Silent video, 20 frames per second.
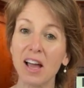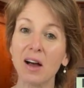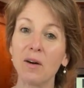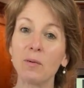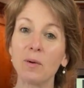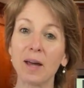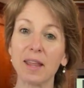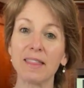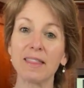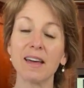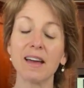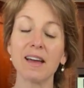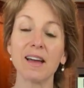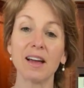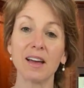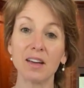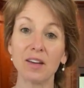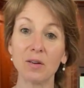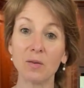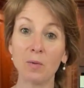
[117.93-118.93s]
with
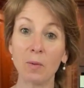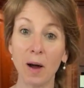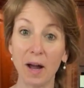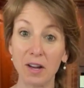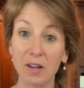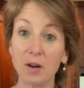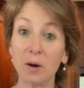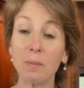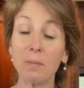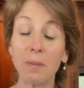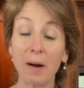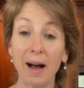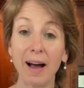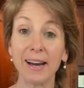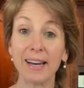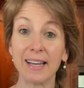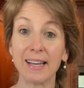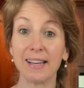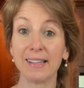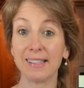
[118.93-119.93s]
what your
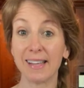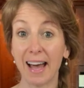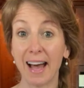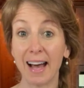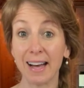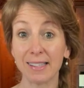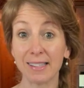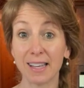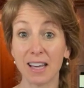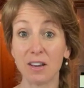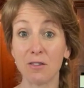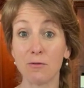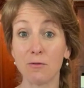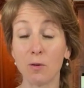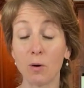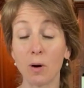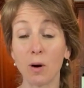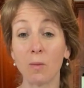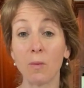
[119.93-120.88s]
body is asking for,